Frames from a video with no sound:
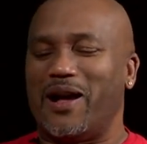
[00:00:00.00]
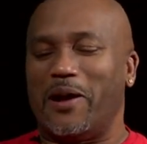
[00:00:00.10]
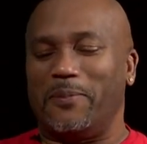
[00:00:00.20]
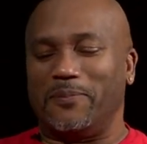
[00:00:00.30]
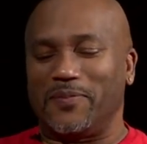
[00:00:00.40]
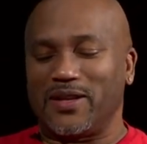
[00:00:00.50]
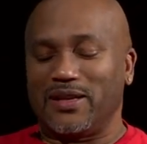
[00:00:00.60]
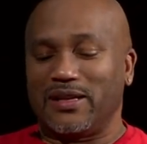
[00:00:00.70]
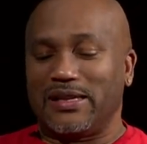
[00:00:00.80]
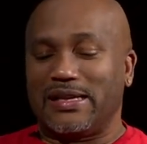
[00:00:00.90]
um,
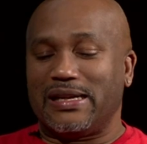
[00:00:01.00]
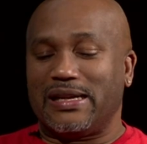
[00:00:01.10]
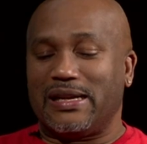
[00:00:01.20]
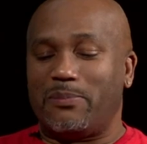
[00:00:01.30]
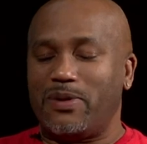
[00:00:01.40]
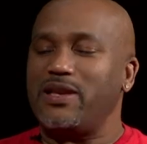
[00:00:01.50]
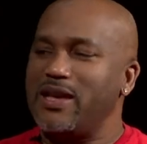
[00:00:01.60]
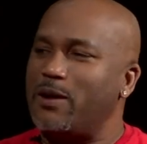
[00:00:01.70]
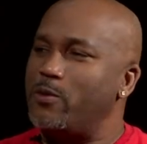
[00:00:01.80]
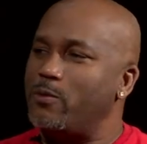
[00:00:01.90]
uh, but
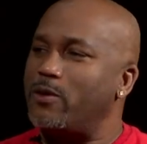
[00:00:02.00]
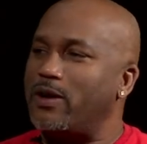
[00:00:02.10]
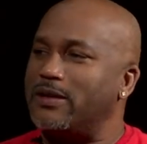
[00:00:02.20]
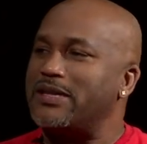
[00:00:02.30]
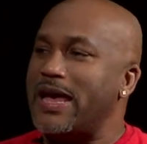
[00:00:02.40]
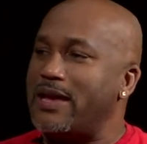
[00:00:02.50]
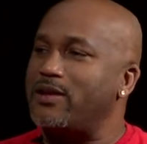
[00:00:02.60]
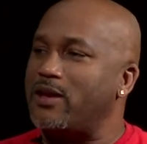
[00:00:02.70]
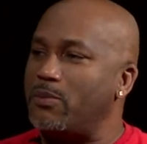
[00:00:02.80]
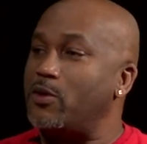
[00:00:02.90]
yeah, we were a tight
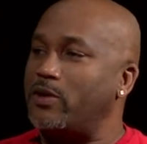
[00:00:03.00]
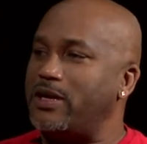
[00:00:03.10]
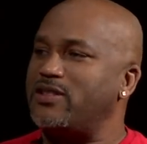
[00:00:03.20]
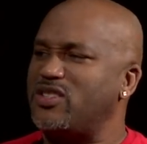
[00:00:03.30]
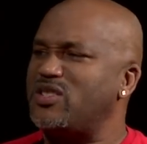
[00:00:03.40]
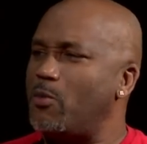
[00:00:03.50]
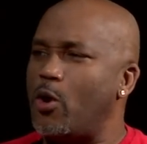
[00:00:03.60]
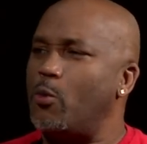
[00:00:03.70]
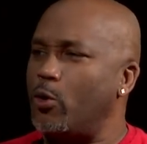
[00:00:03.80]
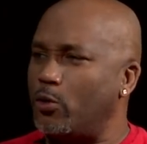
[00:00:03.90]
community. It's a
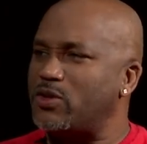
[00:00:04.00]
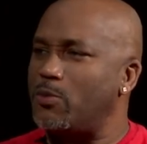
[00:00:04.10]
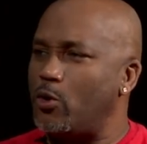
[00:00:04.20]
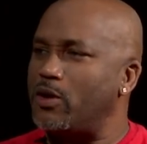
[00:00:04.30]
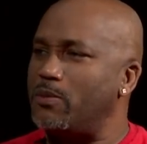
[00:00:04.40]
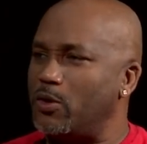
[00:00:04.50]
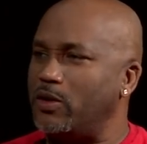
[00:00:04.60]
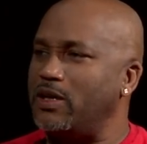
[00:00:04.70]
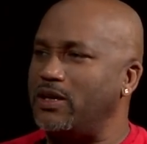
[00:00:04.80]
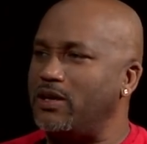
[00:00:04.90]
small world, small
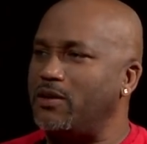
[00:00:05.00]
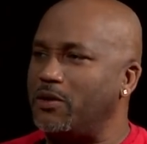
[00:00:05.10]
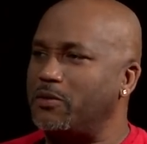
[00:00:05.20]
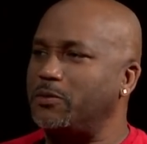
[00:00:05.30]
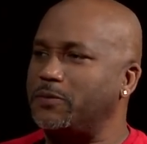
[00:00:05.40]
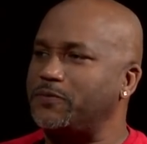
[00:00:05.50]
community. You know.